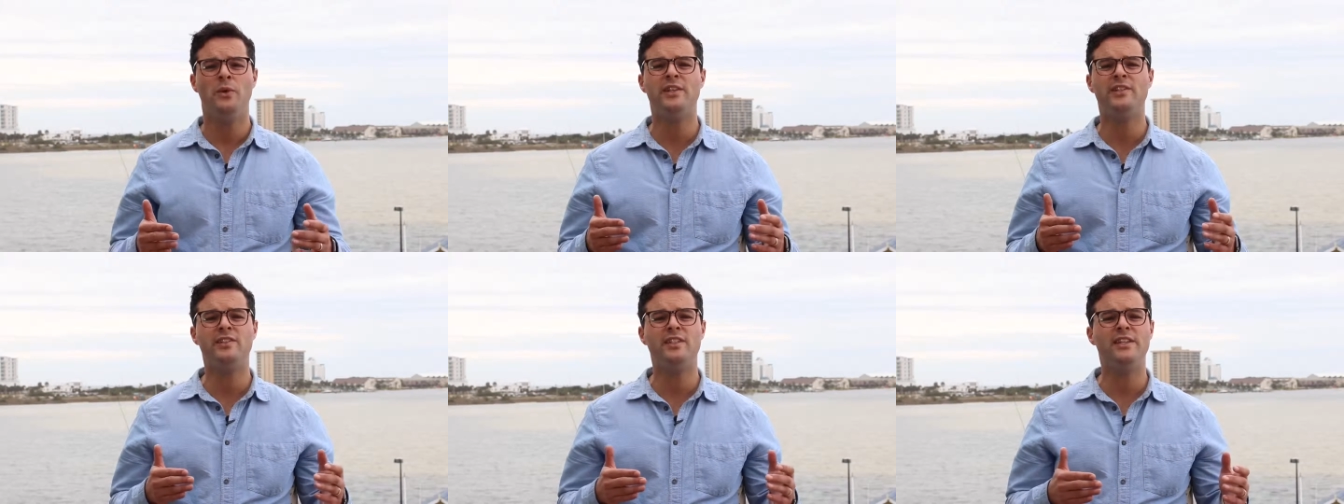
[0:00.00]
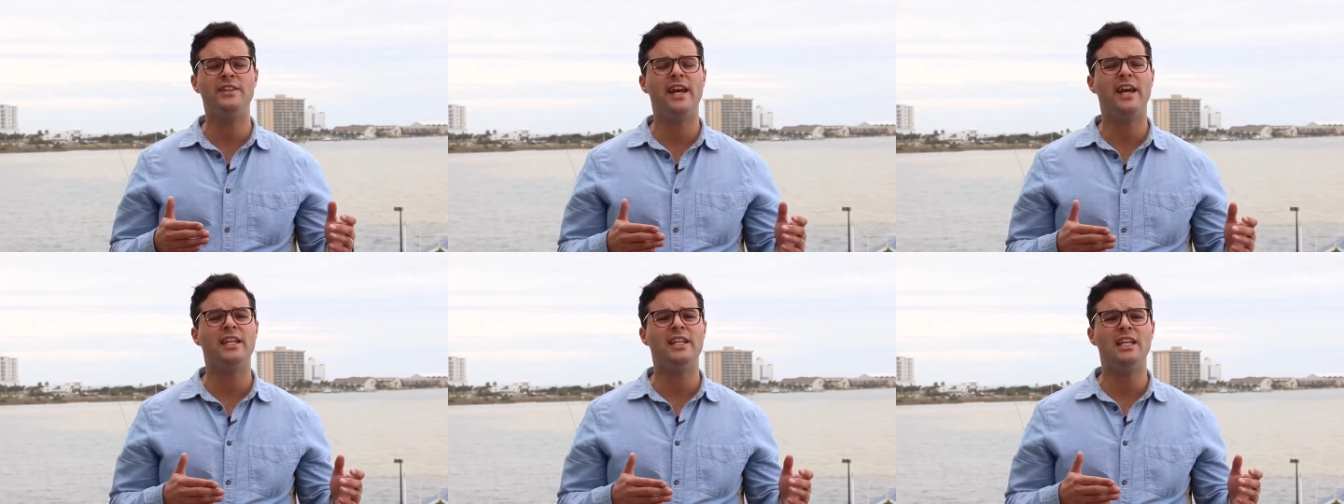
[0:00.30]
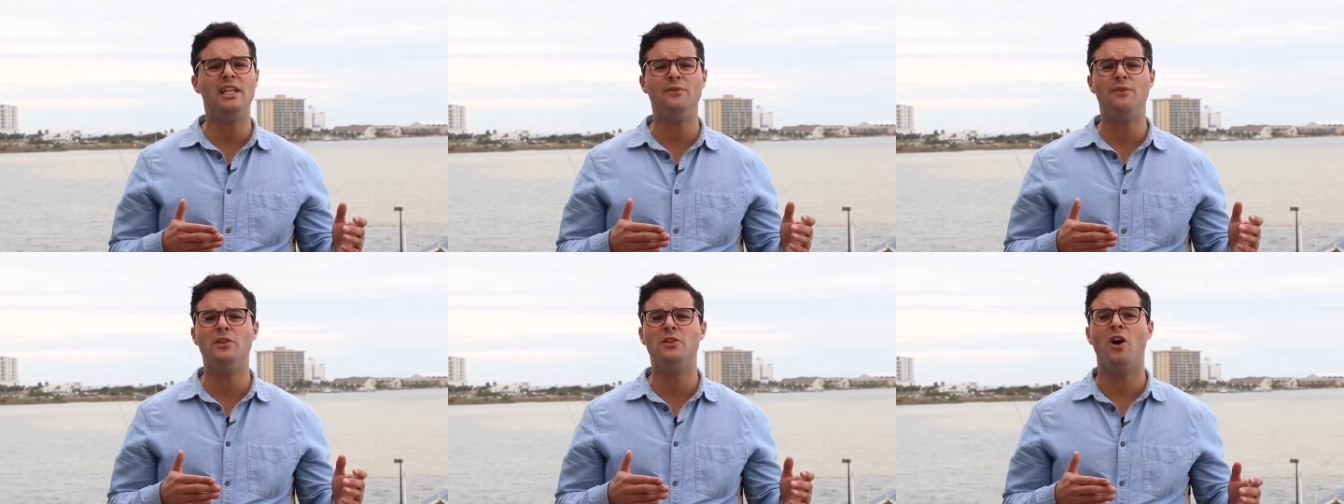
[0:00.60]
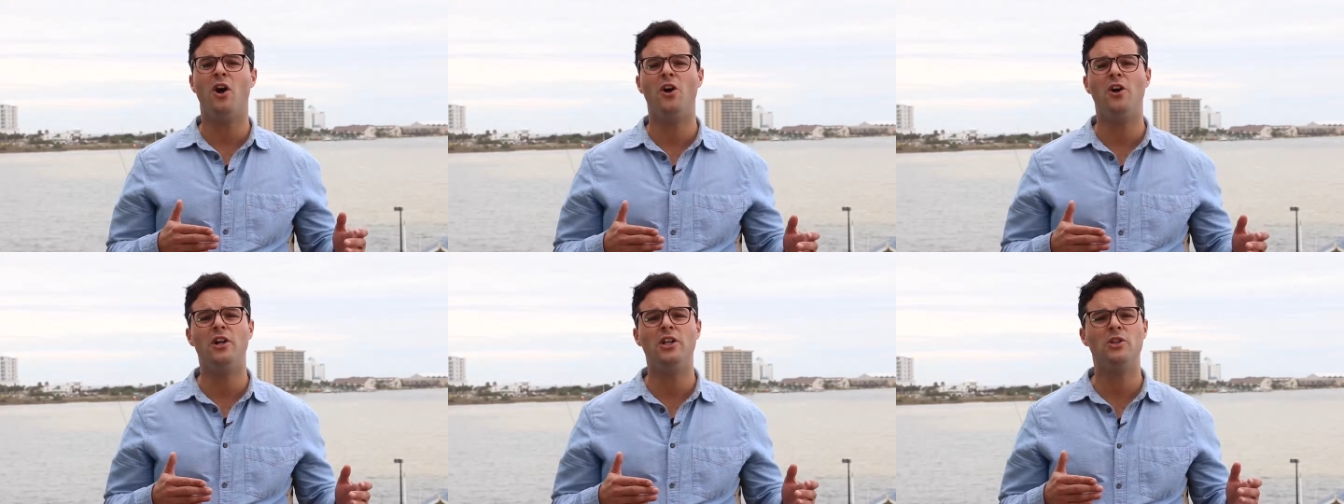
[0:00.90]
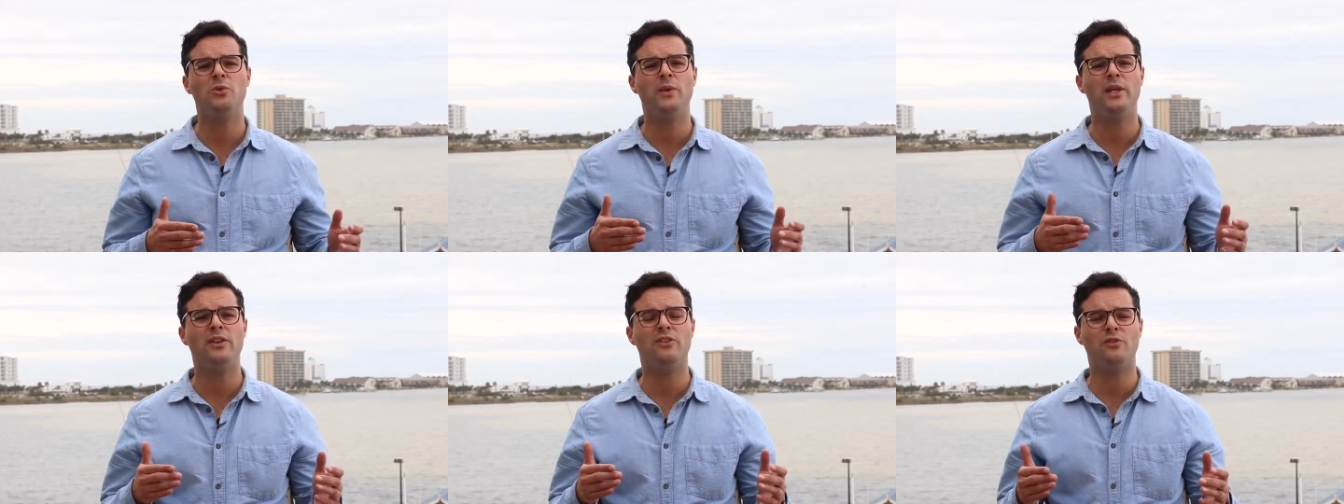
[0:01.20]
We see that even
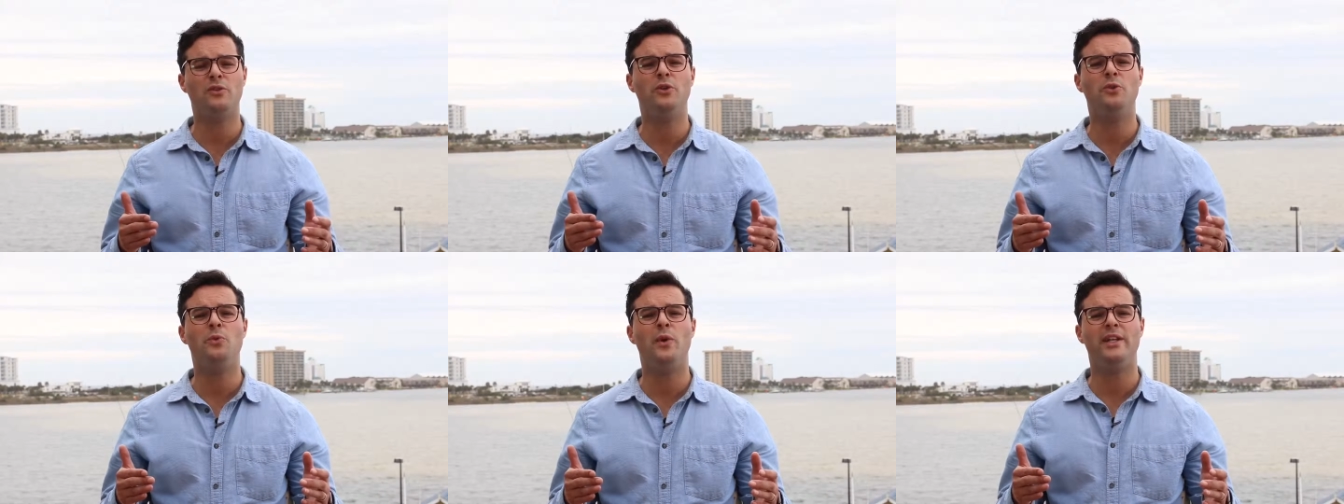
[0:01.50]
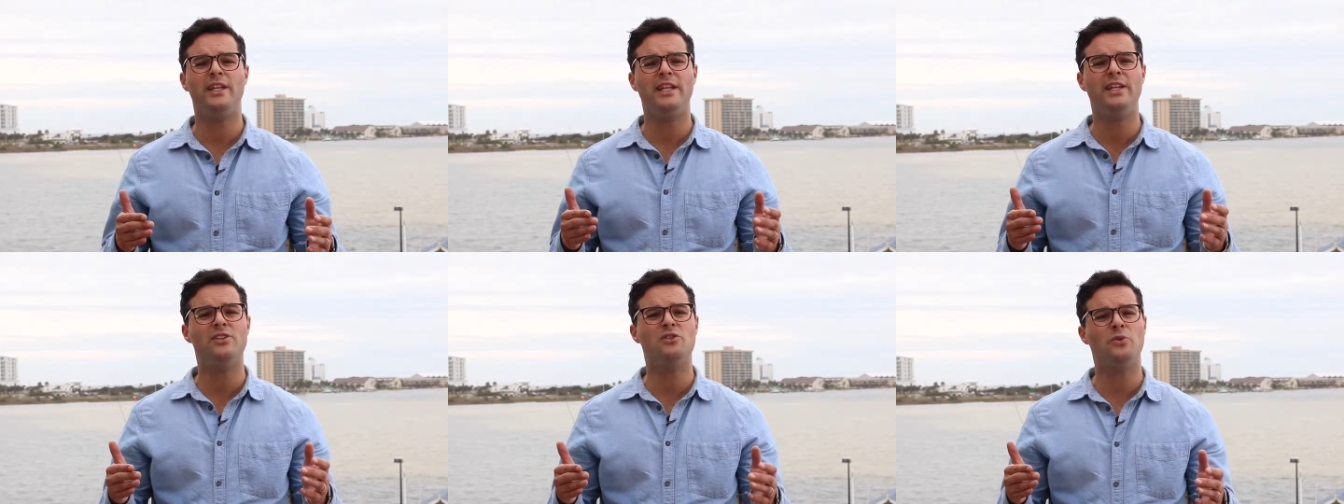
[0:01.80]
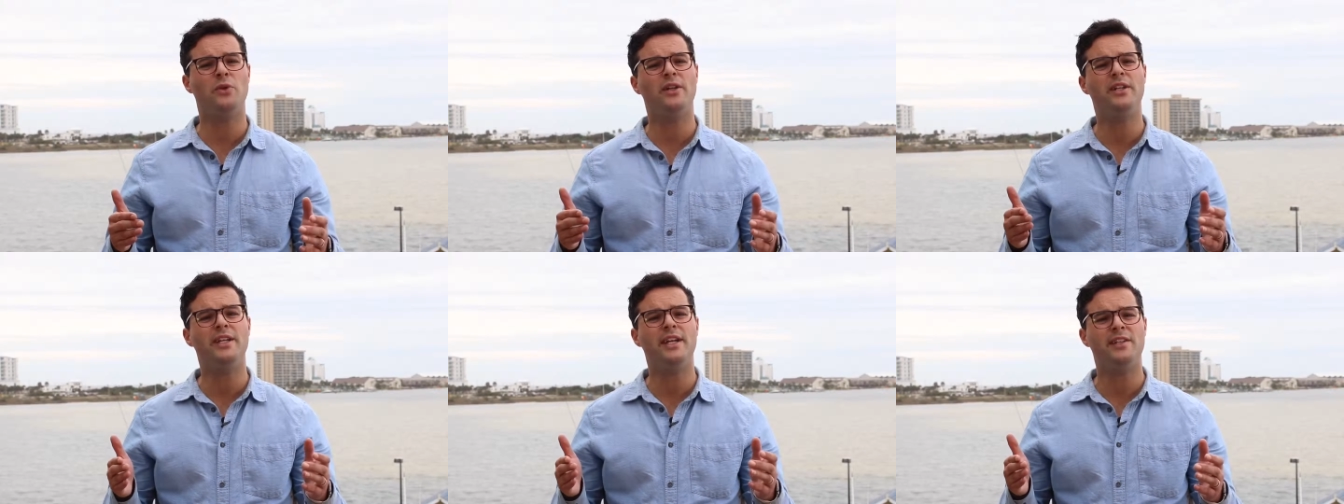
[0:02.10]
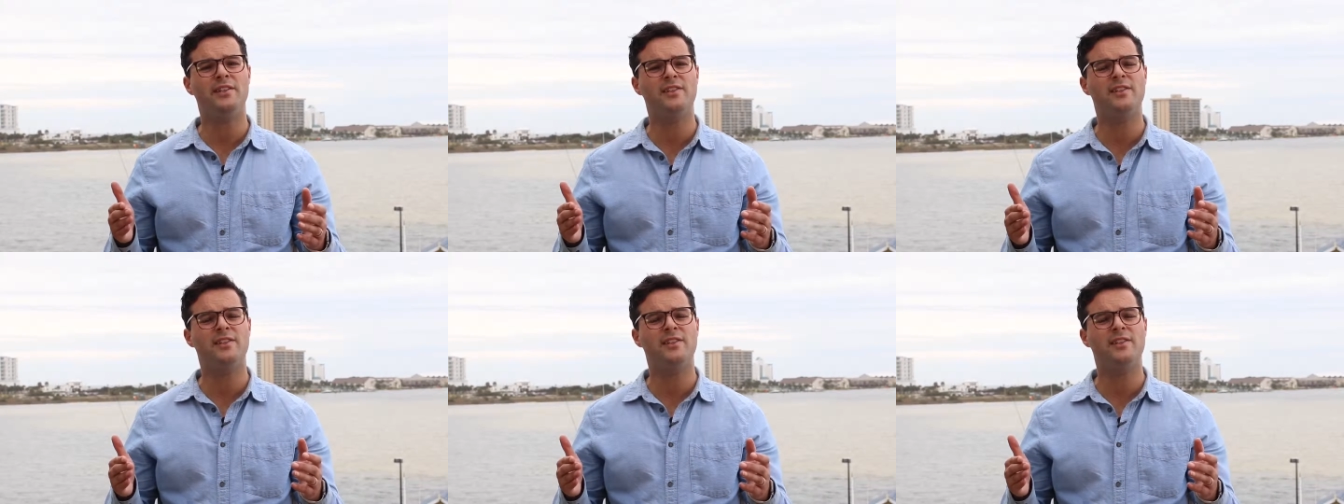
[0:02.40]
all the way through when Israel